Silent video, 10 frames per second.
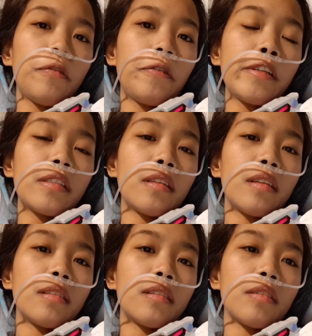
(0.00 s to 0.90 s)

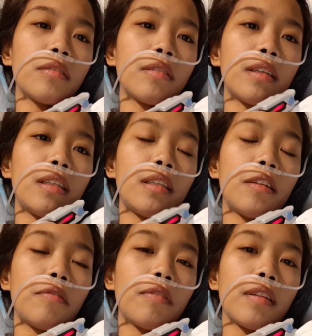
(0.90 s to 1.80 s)
freezing, so I
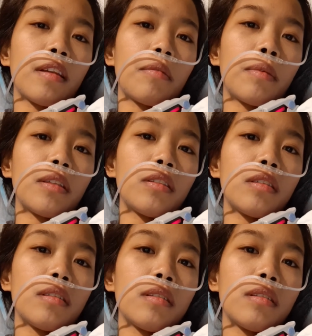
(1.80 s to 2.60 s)
didn't feel that much.